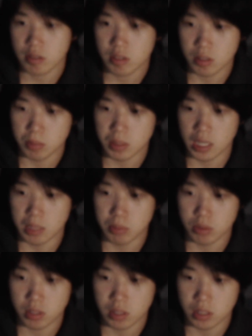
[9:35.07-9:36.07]
to be able
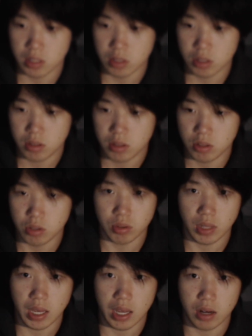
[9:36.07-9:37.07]
to do
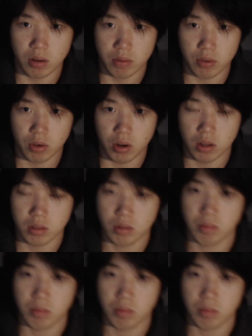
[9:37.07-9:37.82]
that overall.